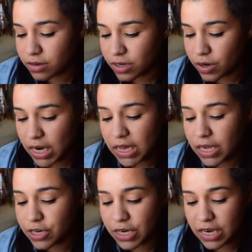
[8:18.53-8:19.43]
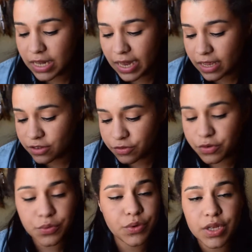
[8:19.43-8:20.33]
you know, eyeliner, and it lasts for
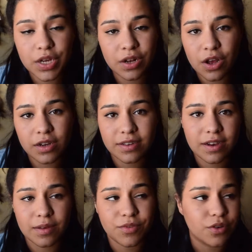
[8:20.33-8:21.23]
a really long time.